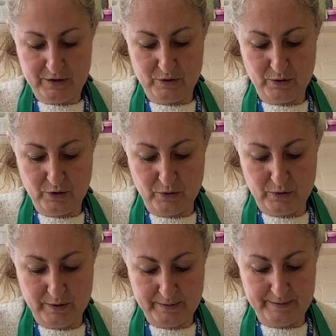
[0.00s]
your
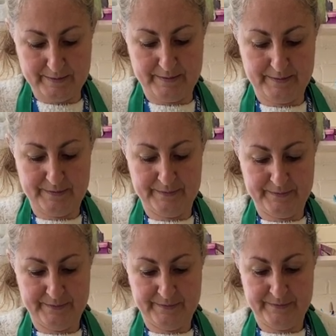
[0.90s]
claw.
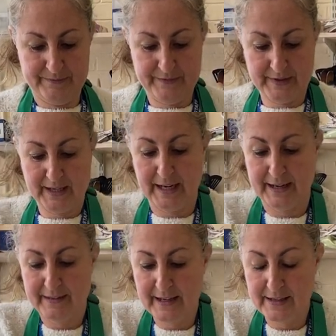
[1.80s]

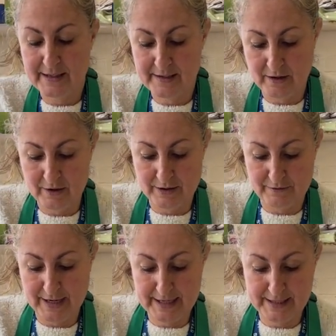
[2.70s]
Then discard the
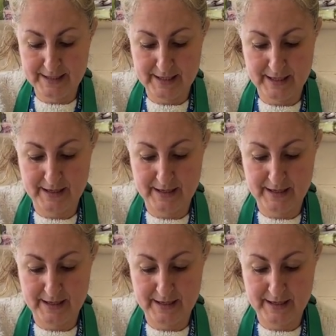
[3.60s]
rest.